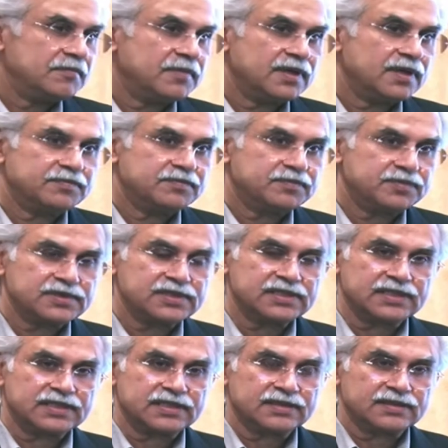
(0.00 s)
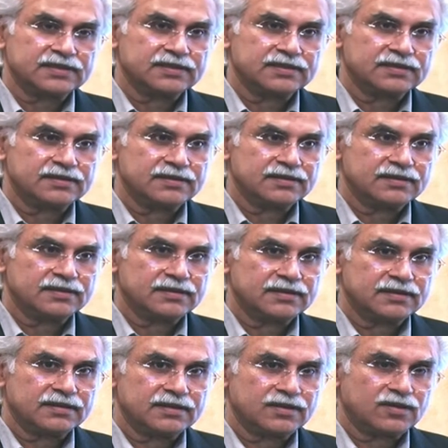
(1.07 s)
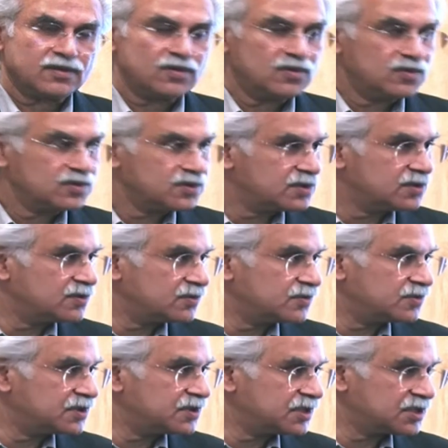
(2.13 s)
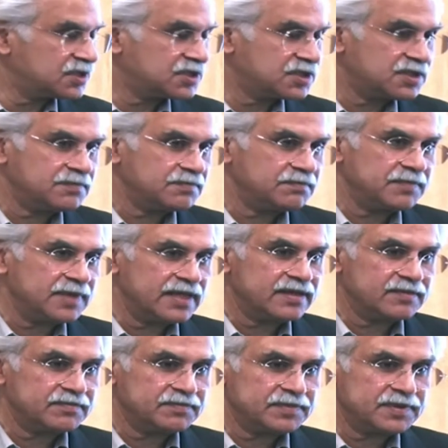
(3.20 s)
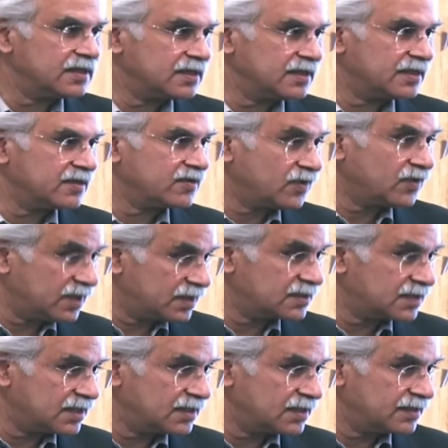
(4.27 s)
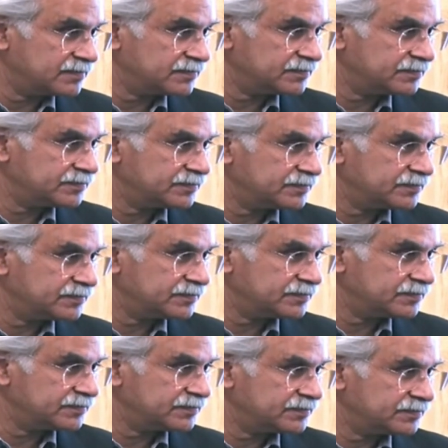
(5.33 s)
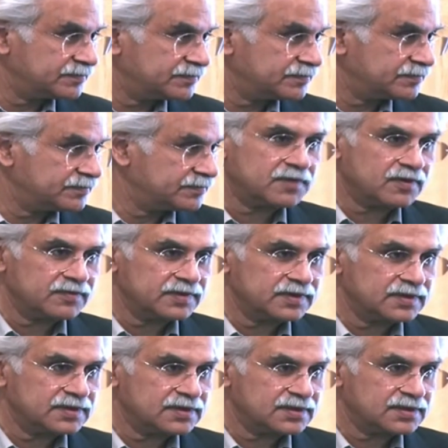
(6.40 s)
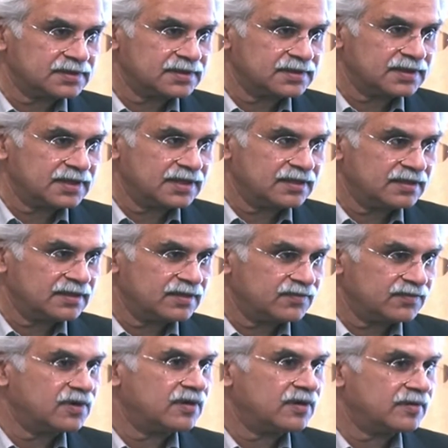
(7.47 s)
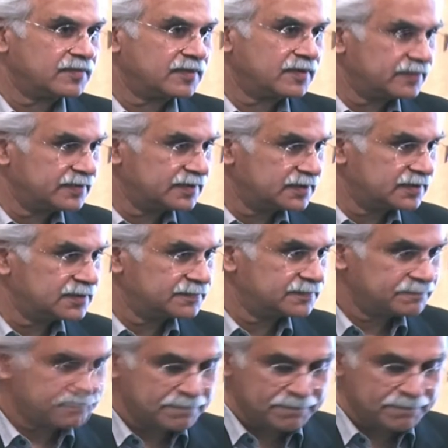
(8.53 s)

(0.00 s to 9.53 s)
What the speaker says: by putting closer to 60 million people in quarantine in the Hubei province and in the Wuhan province.